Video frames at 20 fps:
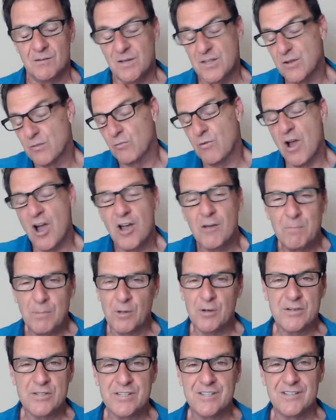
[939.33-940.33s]
well, the wrong
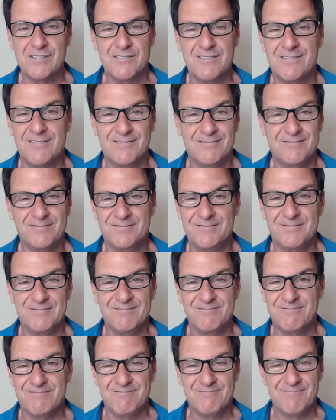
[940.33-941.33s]
person
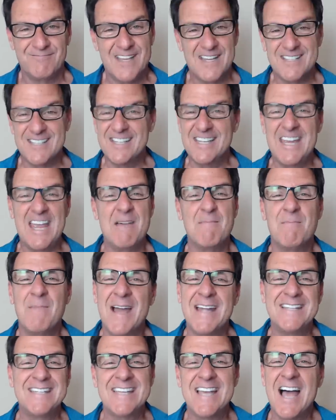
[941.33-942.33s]
doesn't get
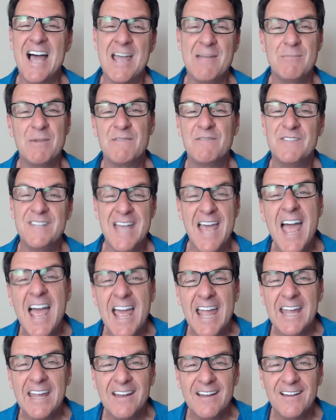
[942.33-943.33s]
my time of
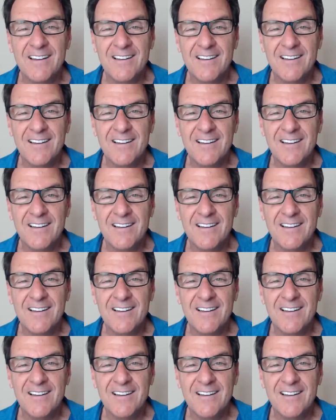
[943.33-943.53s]
day.